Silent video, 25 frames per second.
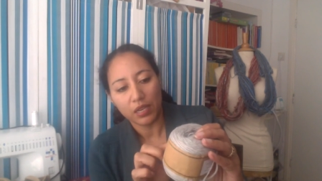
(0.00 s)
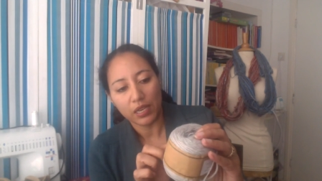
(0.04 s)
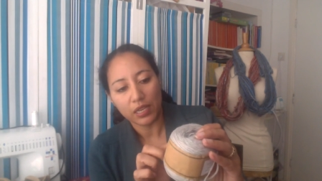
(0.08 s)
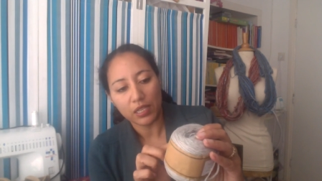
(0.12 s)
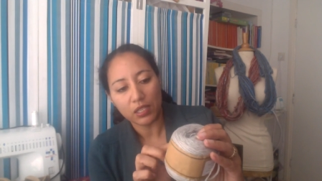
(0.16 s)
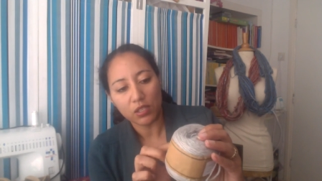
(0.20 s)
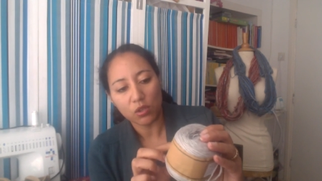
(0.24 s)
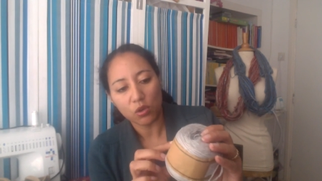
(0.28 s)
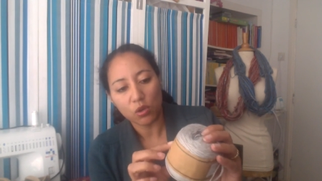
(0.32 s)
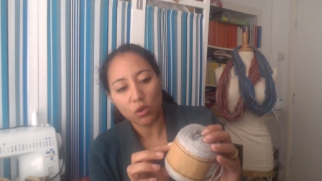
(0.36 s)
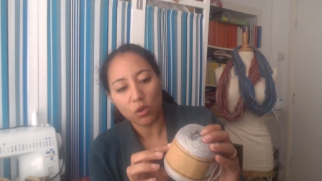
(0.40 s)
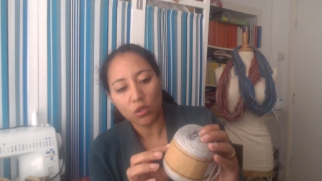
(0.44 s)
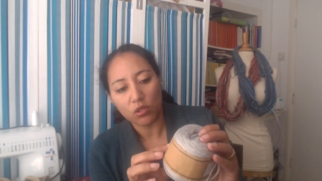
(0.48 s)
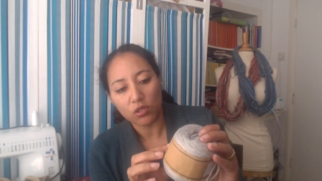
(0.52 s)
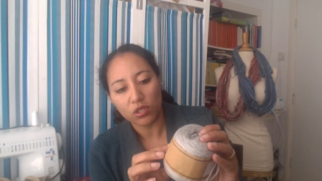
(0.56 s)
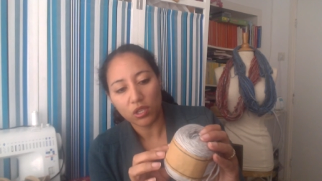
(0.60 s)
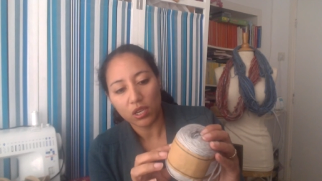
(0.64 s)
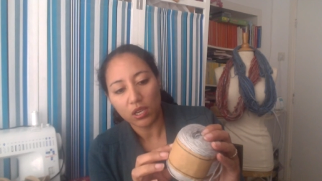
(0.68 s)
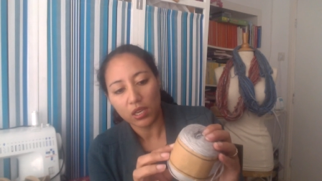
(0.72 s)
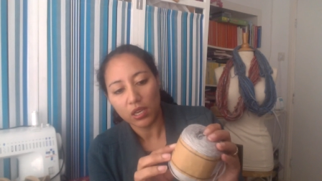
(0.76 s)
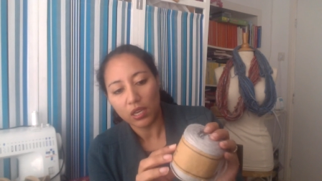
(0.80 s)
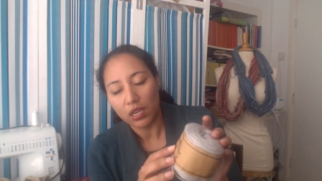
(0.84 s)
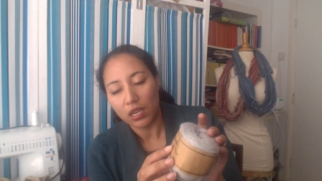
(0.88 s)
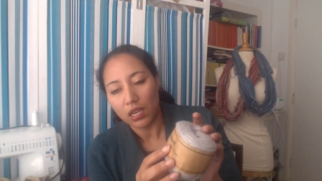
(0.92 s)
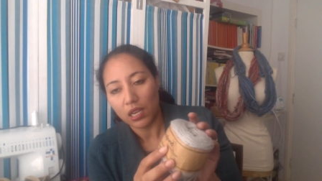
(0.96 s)
It's called
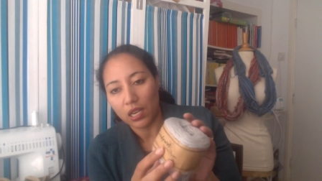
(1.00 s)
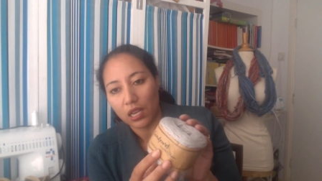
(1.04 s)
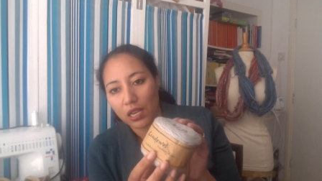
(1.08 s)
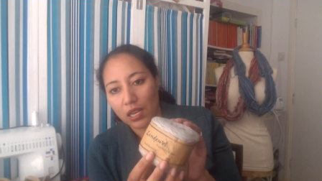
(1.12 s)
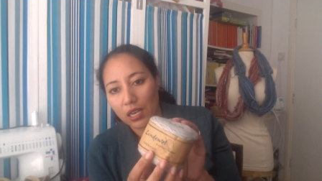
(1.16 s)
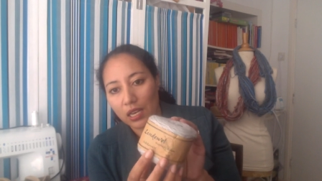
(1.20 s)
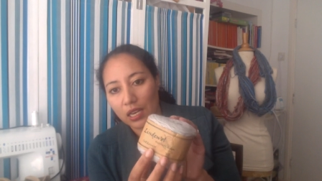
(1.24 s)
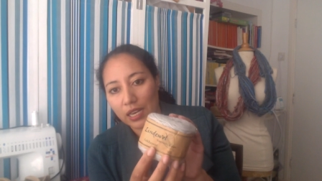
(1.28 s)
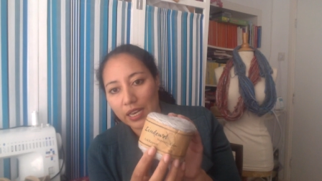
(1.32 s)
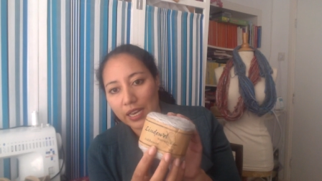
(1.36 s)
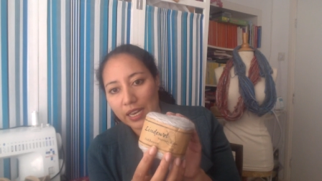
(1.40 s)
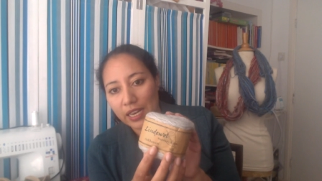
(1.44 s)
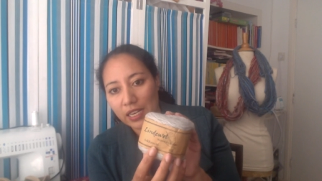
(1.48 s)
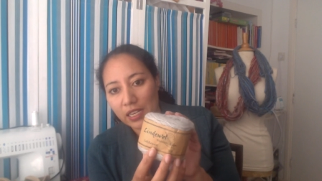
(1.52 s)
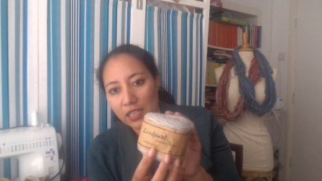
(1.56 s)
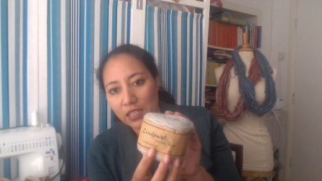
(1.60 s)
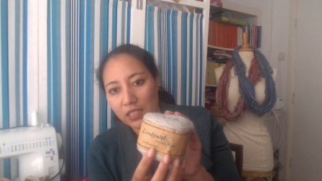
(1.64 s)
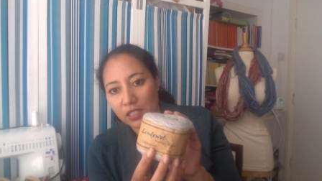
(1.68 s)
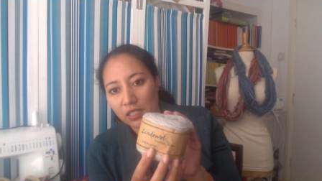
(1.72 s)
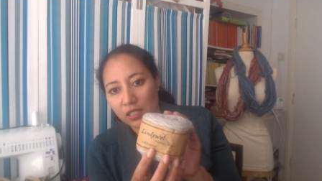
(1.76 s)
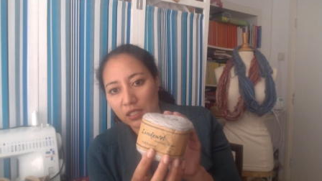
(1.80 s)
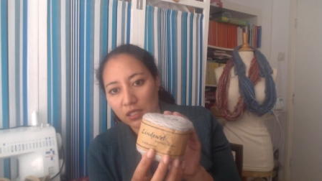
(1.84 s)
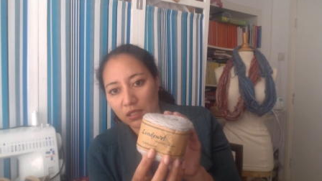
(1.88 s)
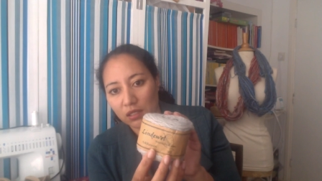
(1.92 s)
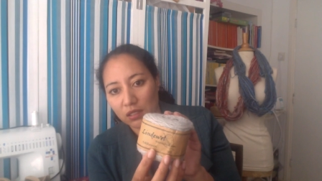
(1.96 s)

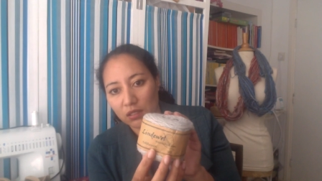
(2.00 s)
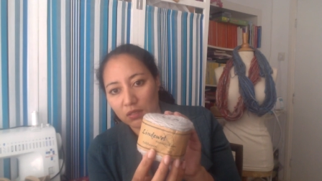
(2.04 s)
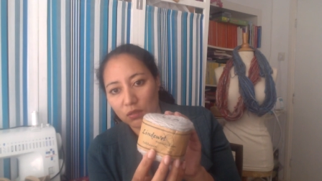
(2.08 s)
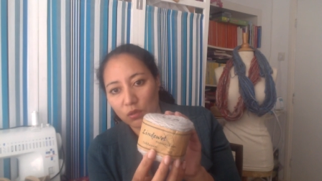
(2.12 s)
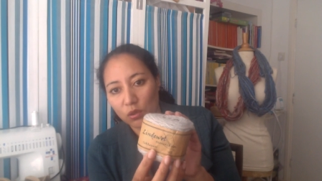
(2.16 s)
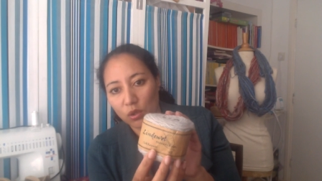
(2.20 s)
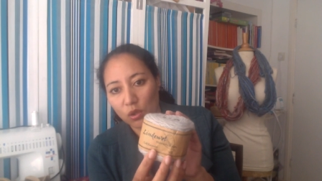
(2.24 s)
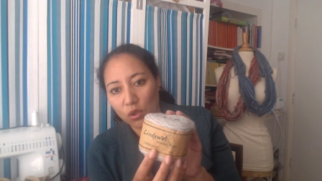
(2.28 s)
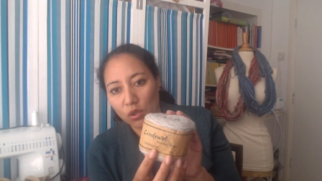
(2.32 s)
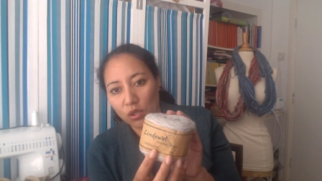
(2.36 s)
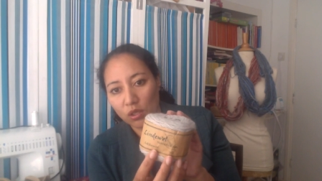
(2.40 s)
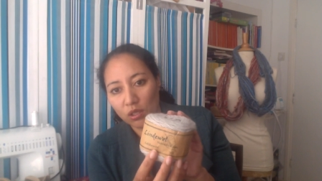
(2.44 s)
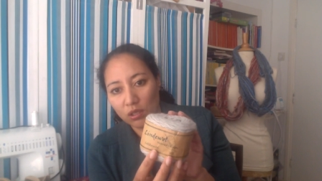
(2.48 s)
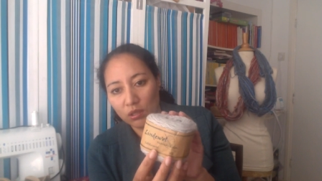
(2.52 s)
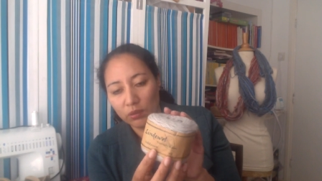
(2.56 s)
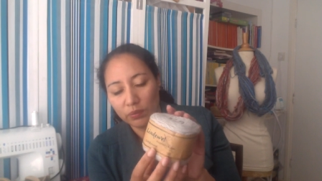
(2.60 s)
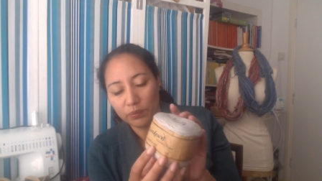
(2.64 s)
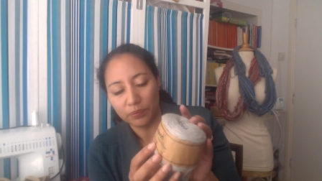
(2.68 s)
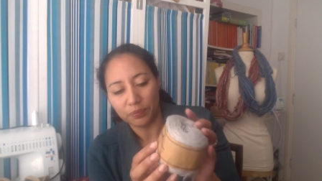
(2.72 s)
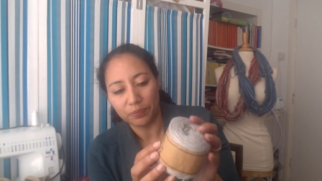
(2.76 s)
Linde wool,